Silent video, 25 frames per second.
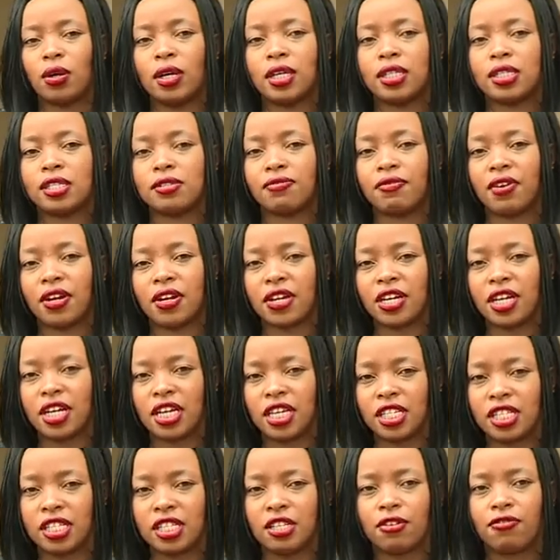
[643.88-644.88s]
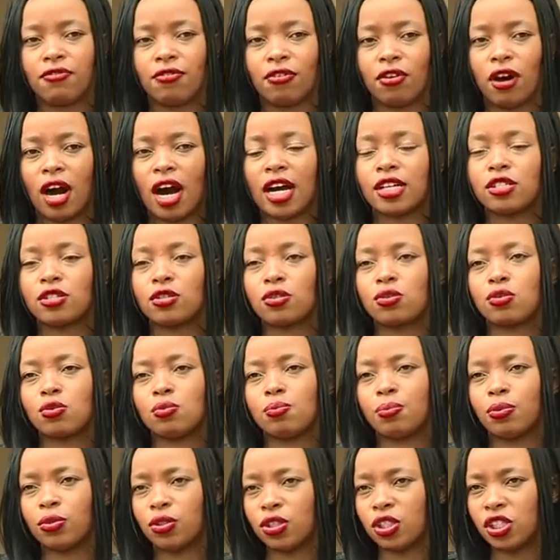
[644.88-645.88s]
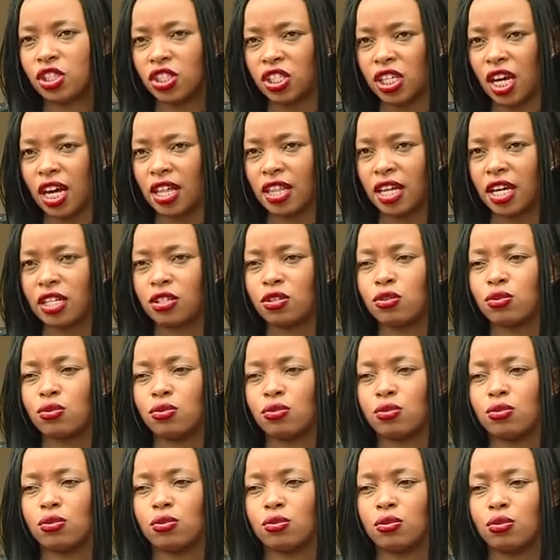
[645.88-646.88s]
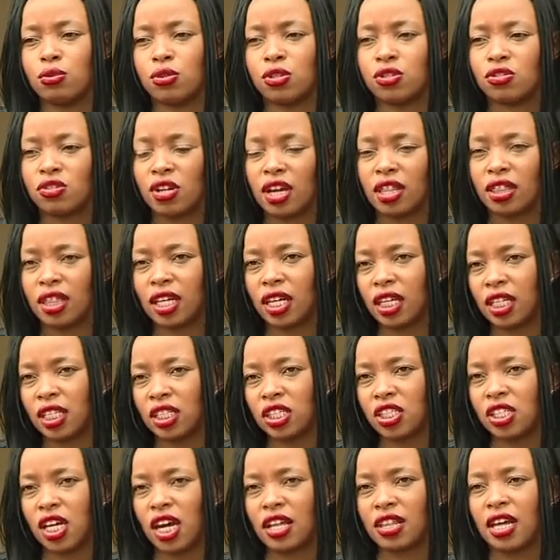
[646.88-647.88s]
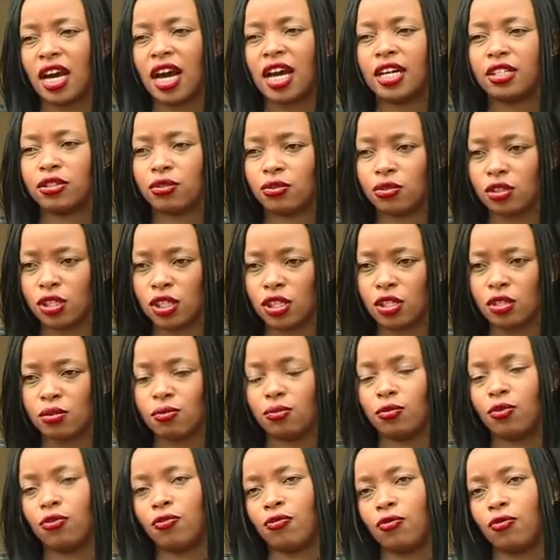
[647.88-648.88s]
it's very easy for us to push each other to strengthen each other and to just move